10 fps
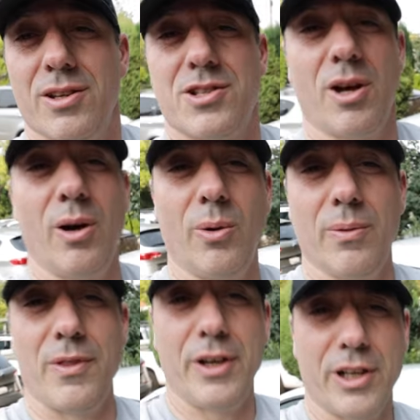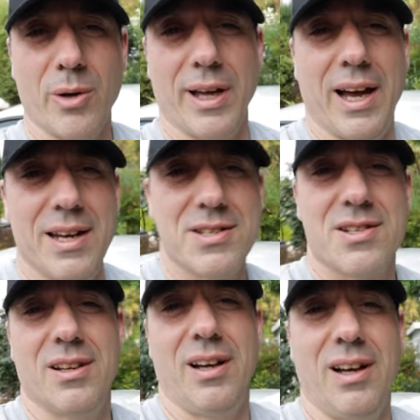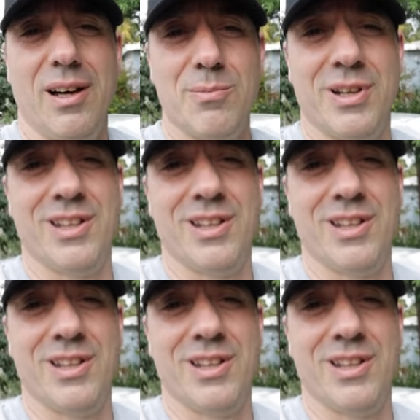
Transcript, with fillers: So there you go, guys. Um,